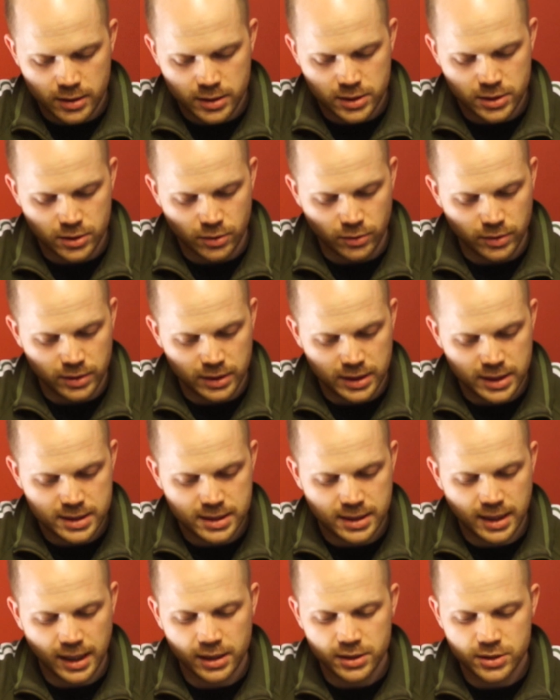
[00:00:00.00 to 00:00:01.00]
So this
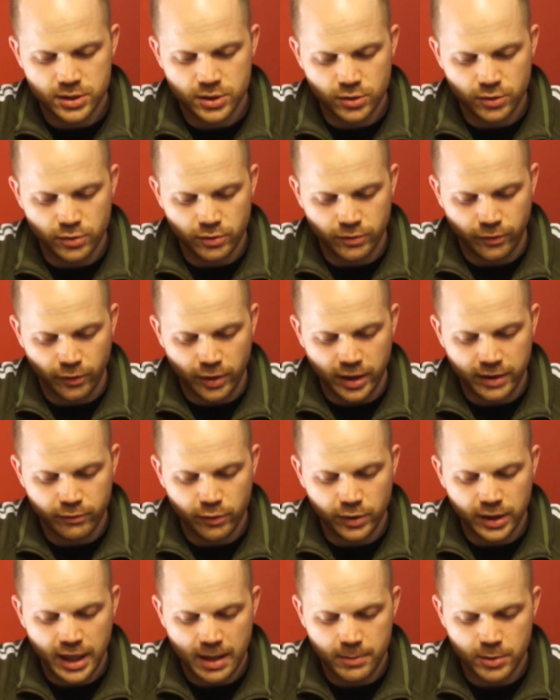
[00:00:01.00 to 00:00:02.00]
tells you for
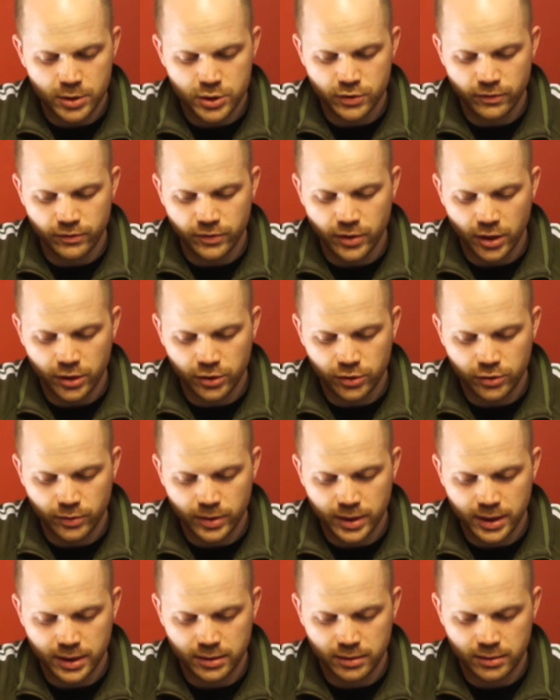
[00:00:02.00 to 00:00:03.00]
every damage you've done
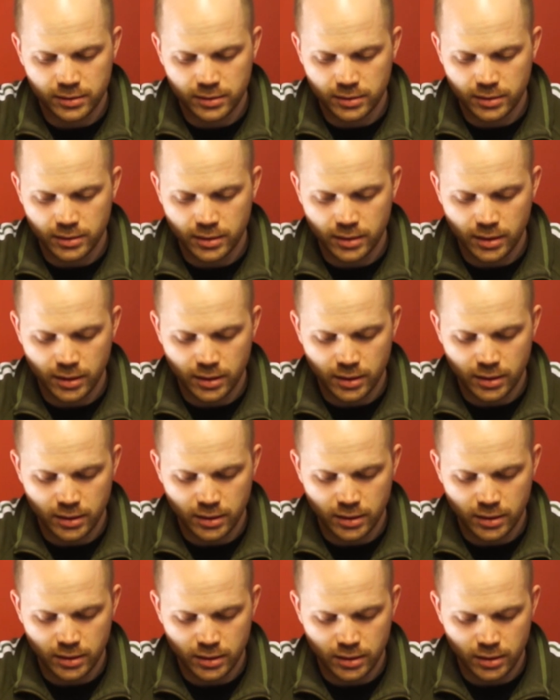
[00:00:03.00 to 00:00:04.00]
to it
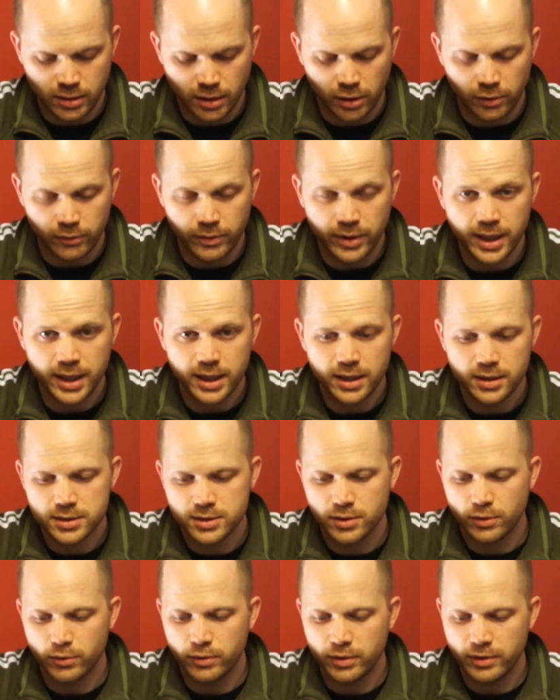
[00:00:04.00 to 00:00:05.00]
already.
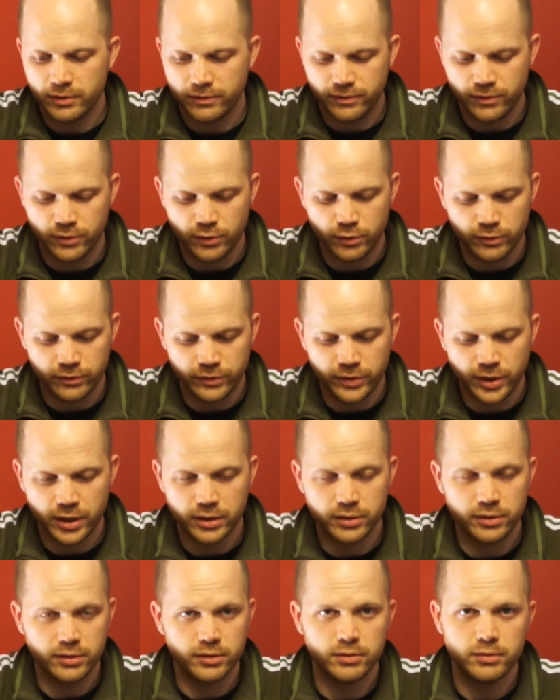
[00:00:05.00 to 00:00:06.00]
So if you've
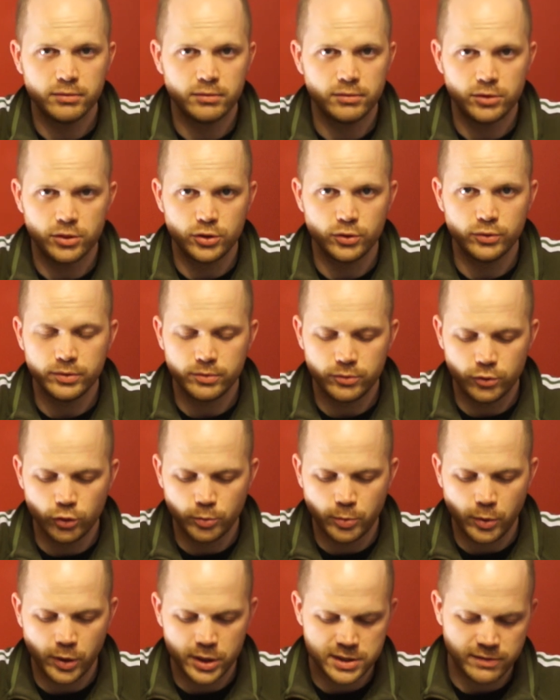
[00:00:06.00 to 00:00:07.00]
done two
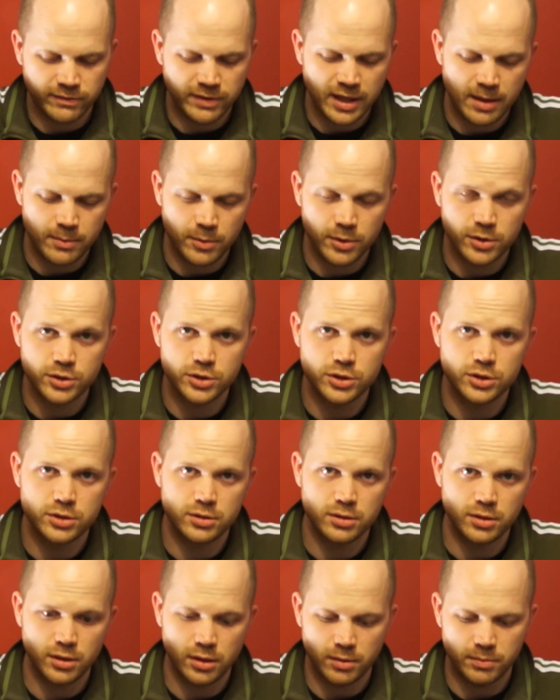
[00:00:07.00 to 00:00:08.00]
points of
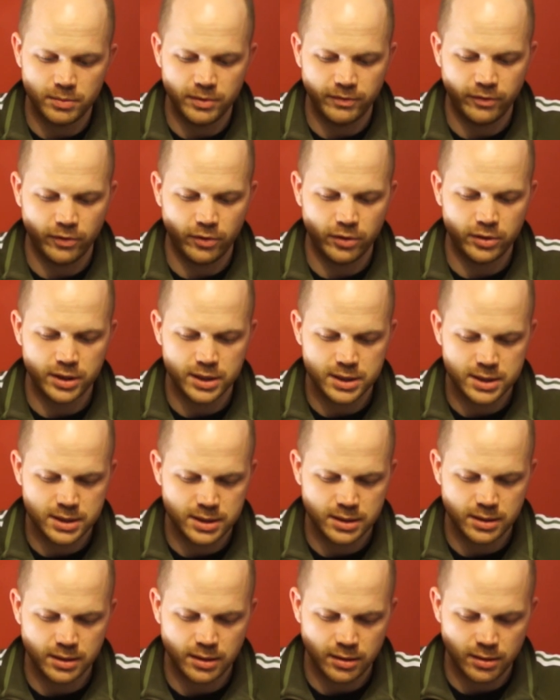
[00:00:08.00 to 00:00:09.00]
damage before
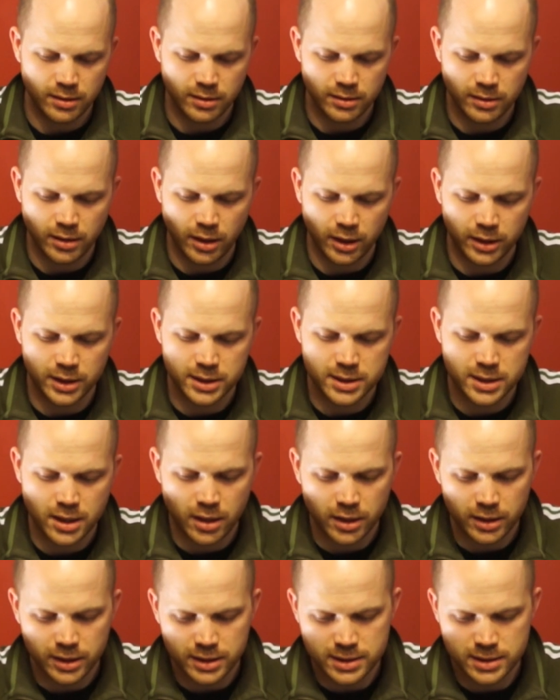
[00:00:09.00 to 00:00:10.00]
this darkness
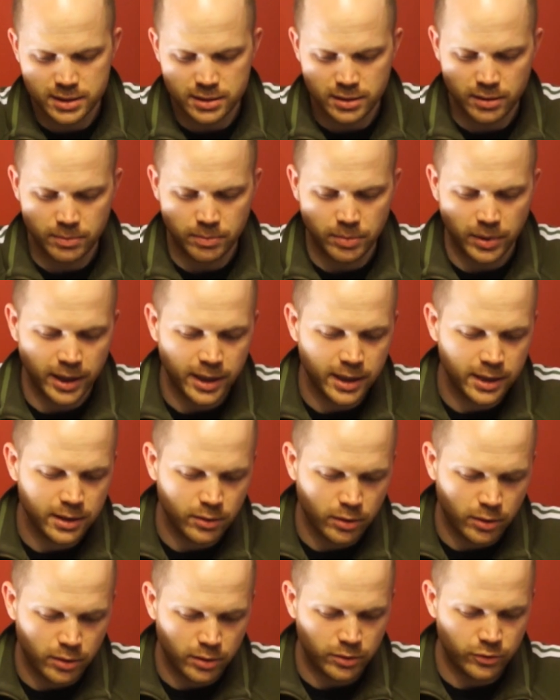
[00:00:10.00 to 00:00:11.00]
card is played
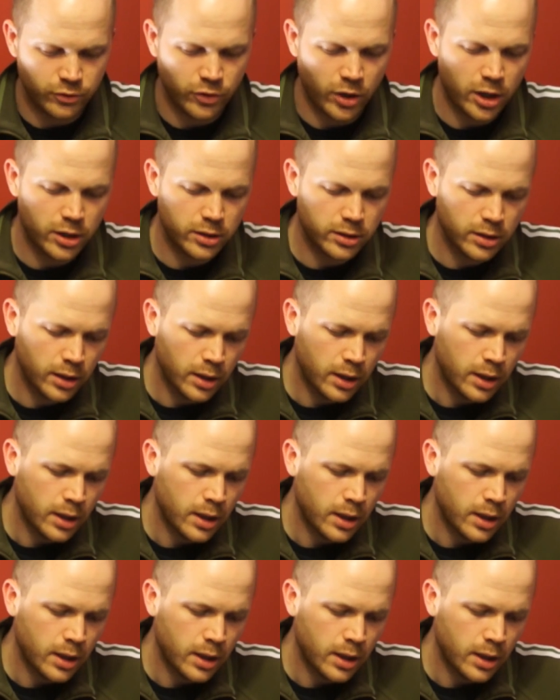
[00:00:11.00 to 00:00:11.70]
or drawn,